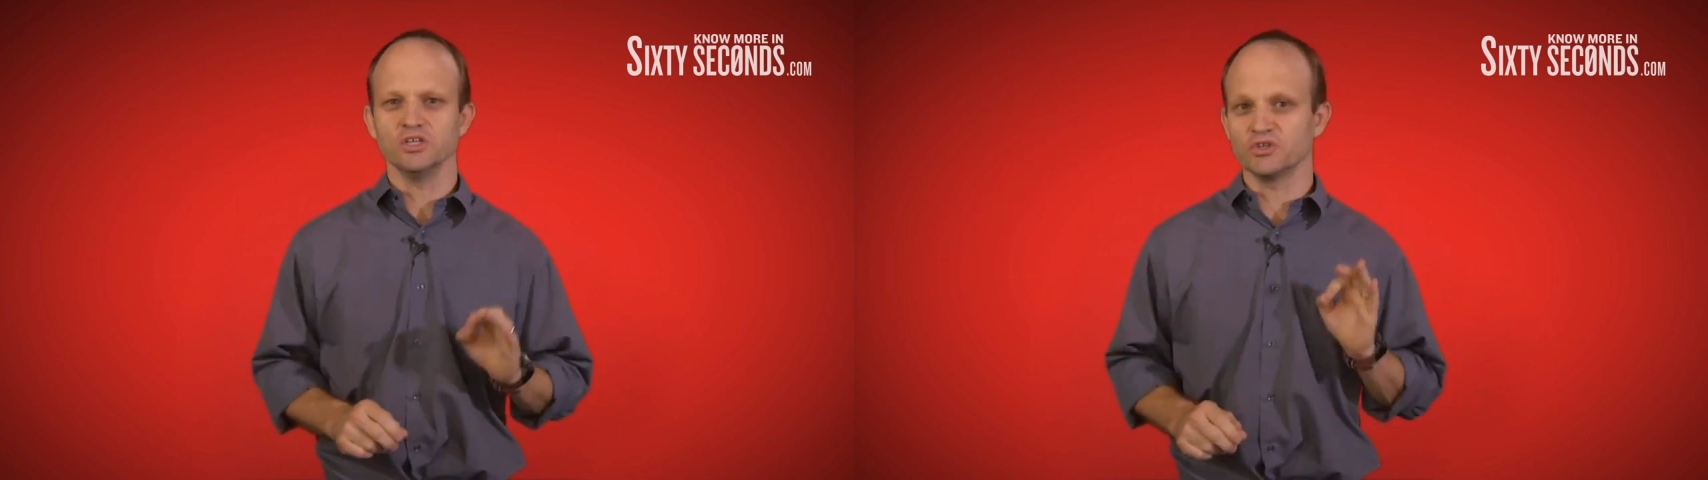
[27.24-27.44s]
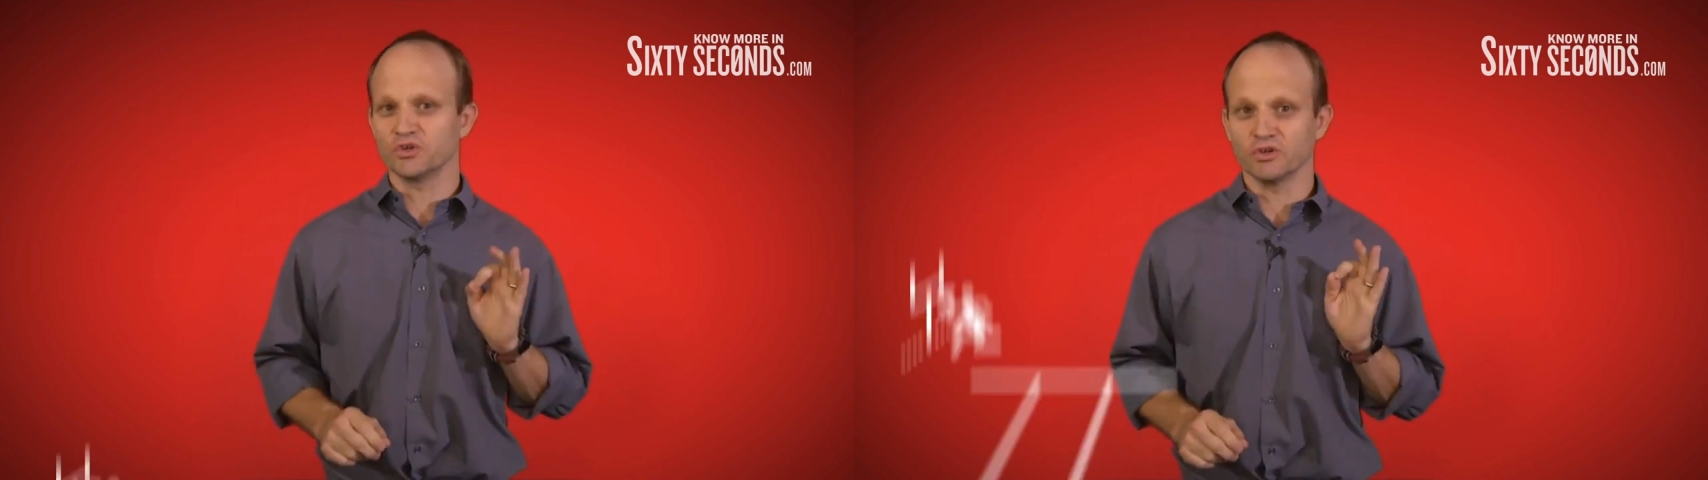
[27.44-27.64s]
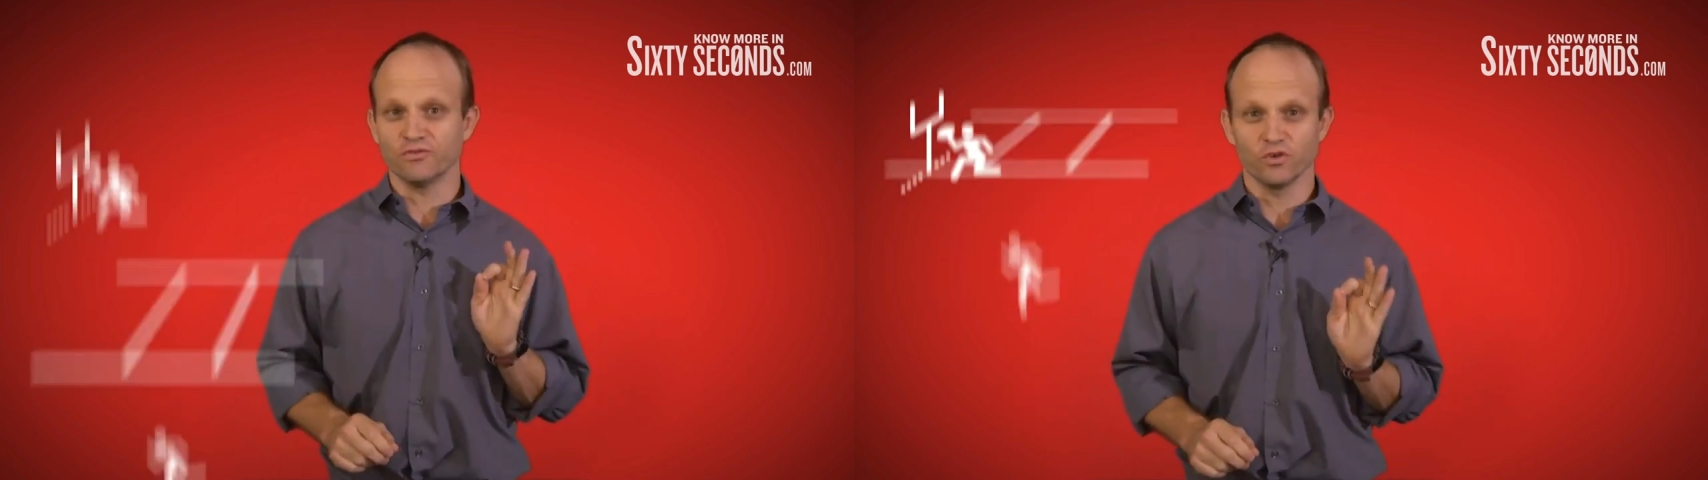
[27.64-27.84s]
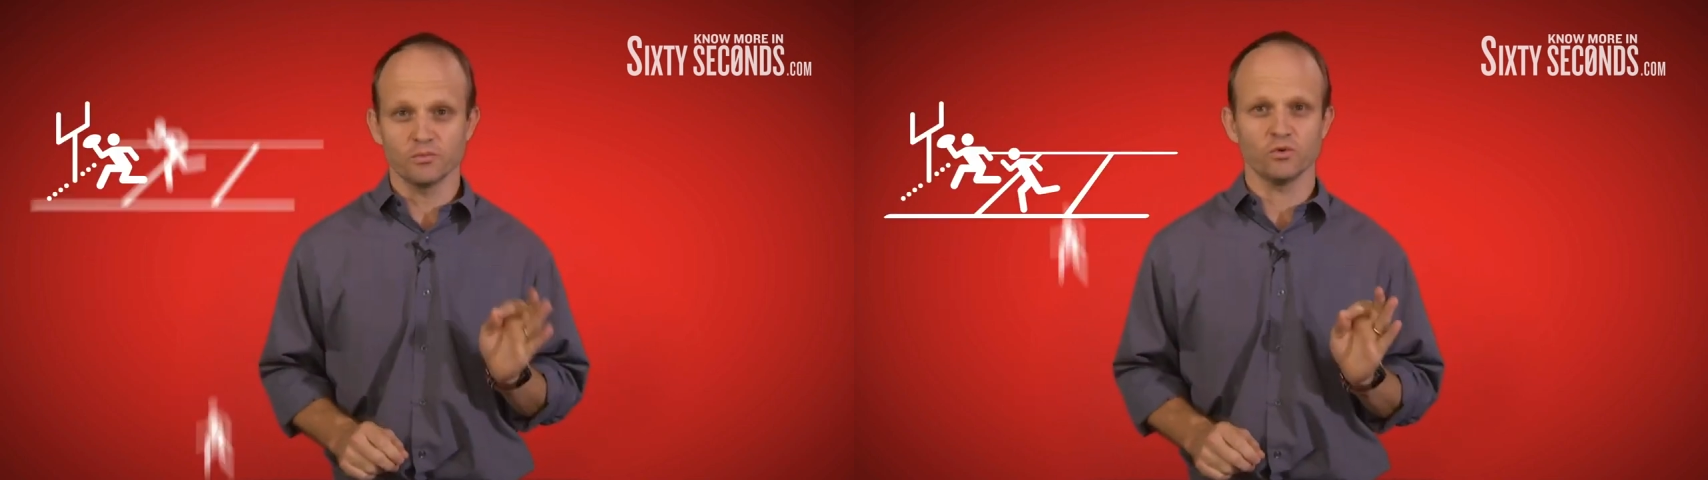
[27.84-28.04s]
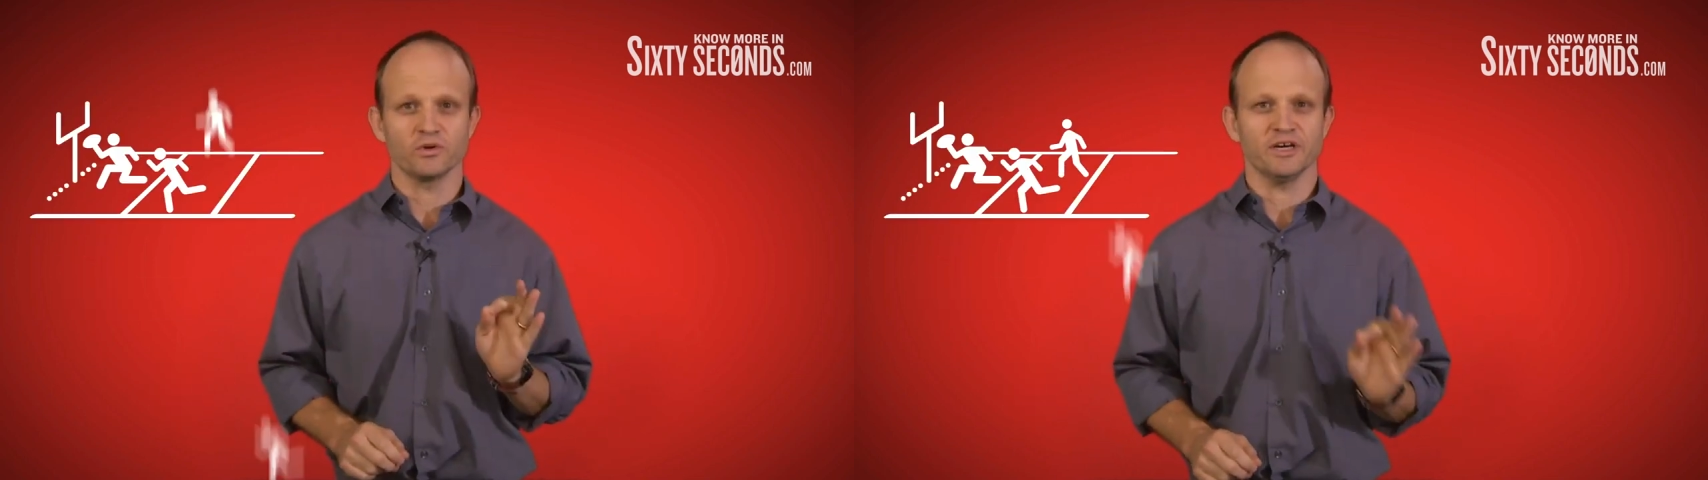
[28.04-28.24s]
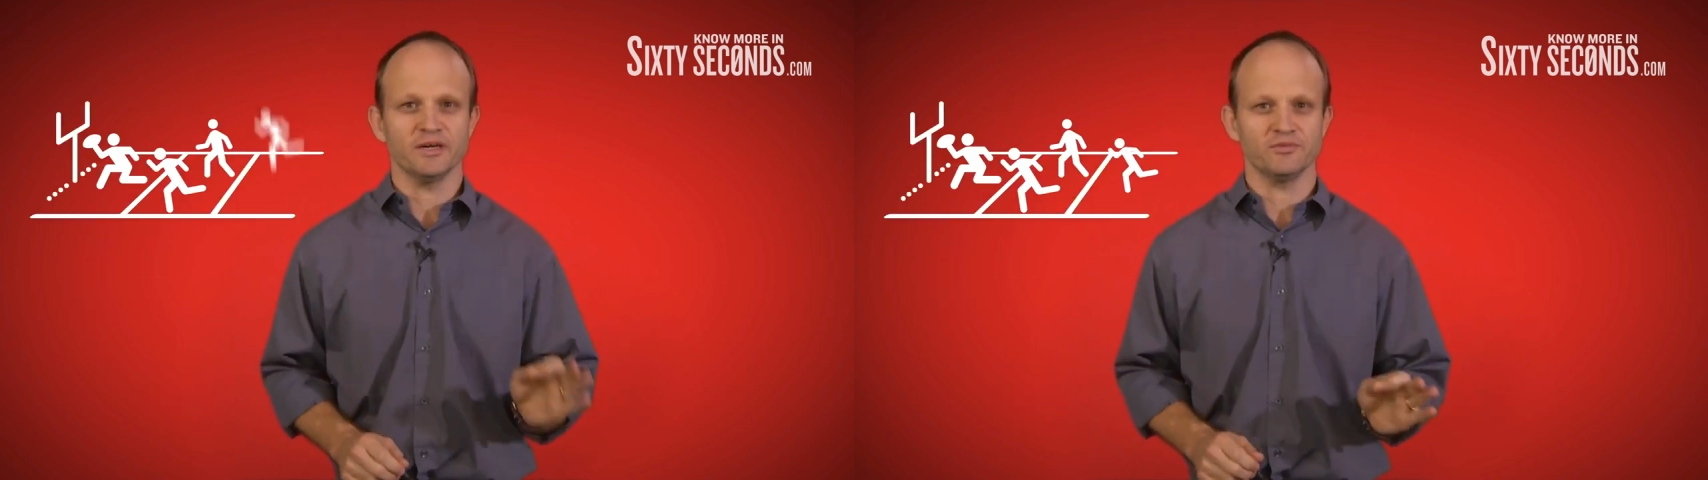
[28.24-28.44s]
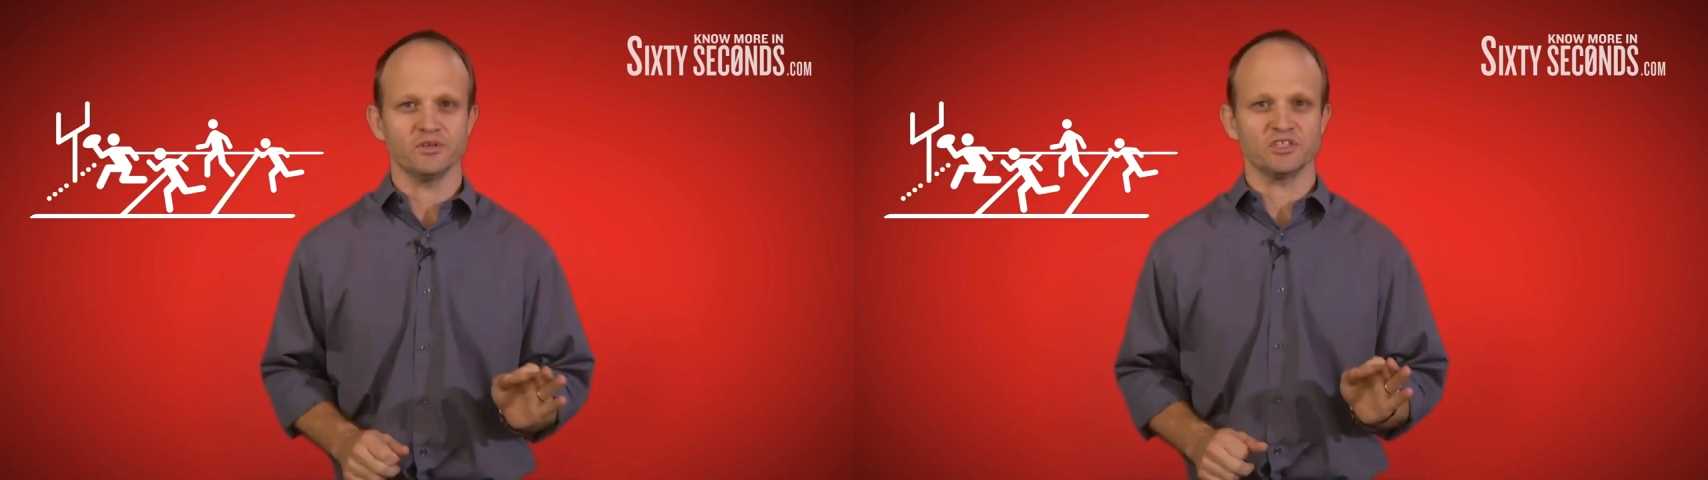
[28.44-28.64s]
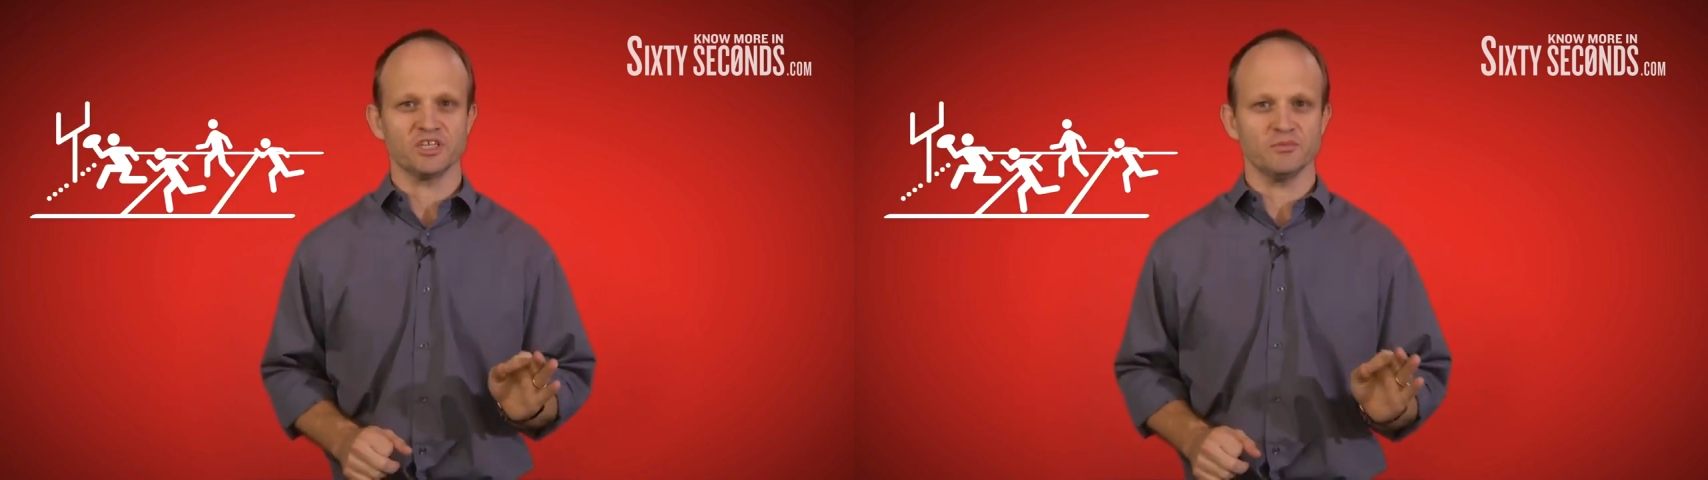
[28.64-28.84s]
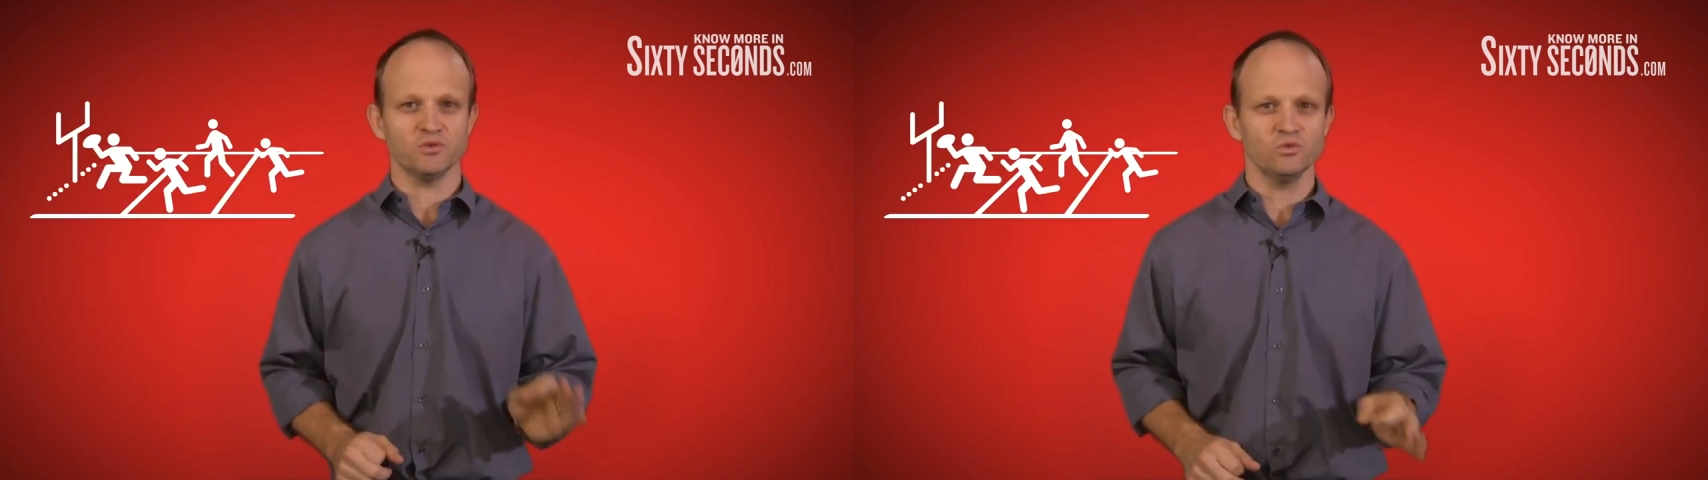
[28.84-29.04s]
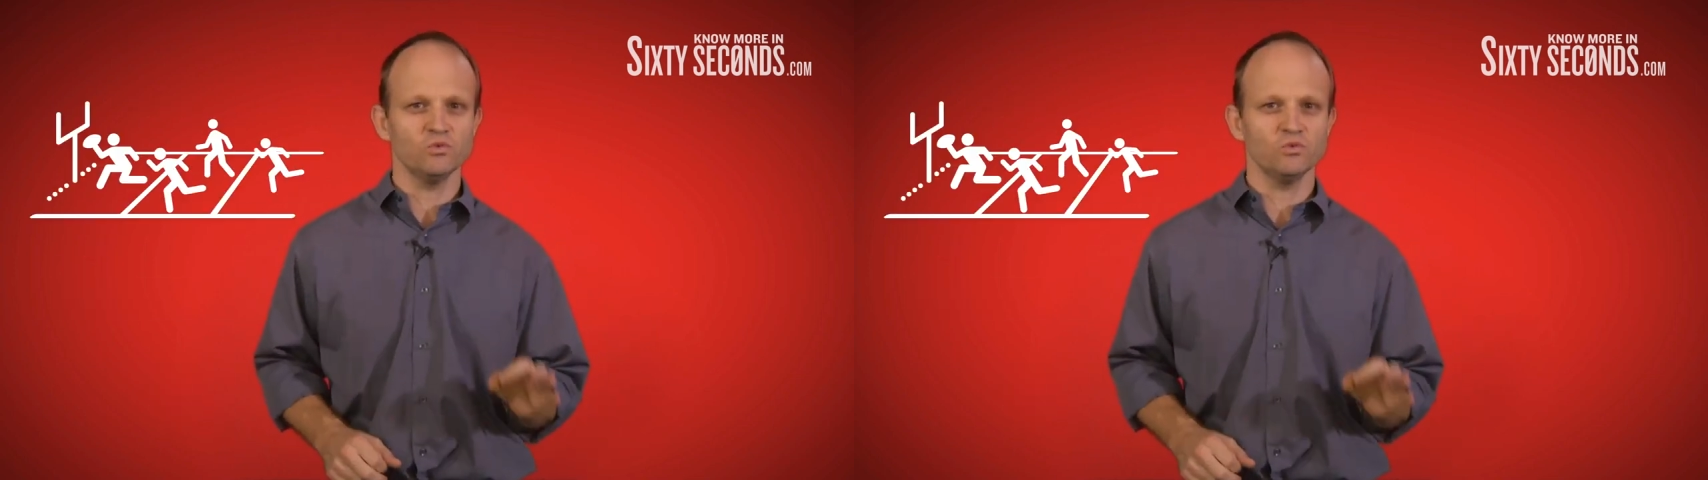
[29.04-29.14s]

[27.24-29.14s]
During a football game, for example,